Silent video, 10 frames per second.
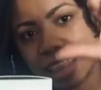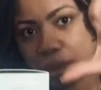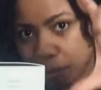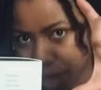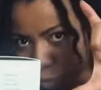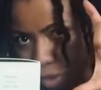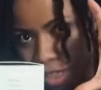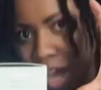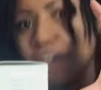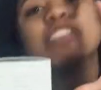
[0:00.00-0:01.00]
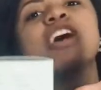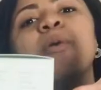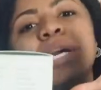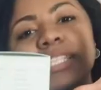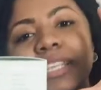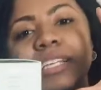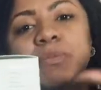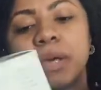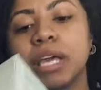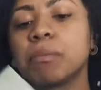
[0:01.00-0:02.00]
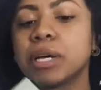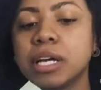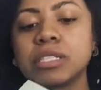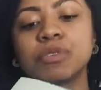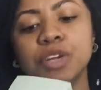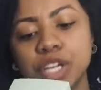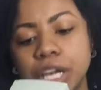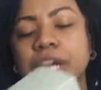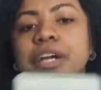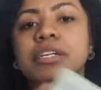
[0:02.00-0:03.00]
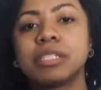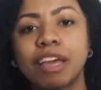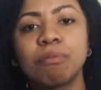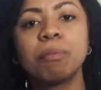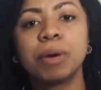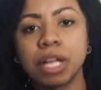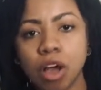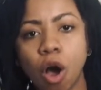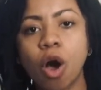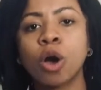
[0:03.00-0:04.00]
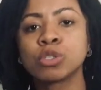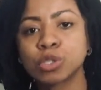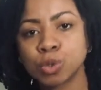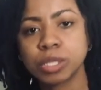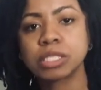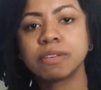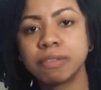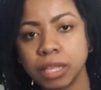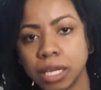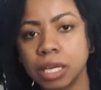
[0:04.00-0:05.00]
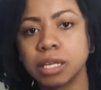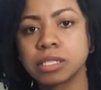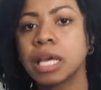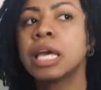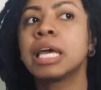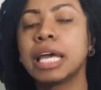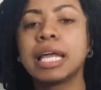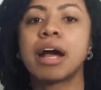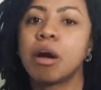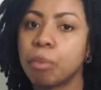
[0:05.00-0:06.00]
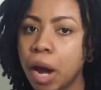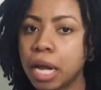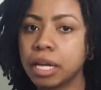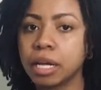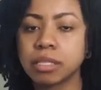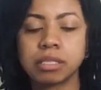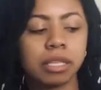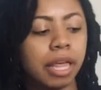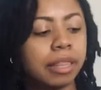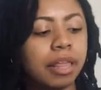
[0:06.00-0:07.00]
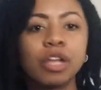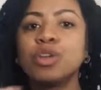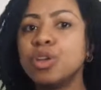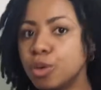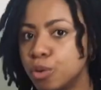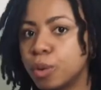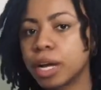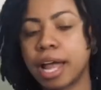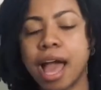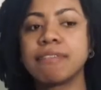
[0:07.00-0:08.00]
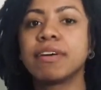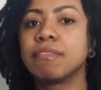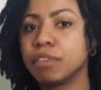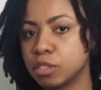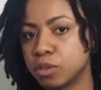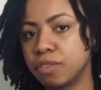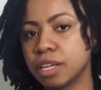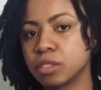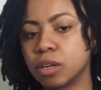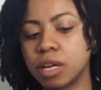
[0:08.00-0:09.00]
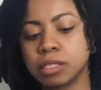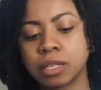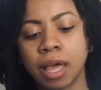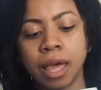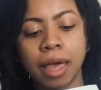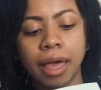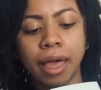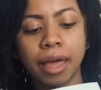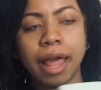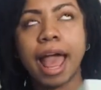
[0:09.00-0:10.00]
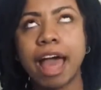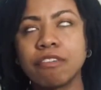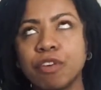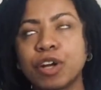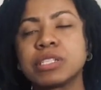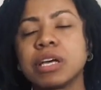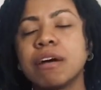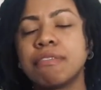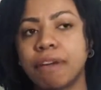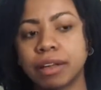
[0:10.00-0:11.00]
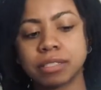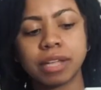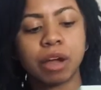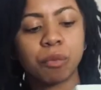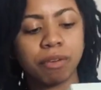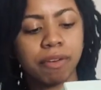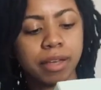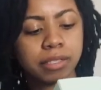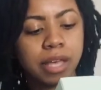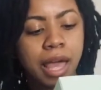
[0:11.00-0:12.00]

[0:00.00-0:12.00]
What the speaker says: the made without is always this big, because for years they've been putting all sorts of things in our products that they knew were going to have adverse effects on us. Adverse effects, not reflex,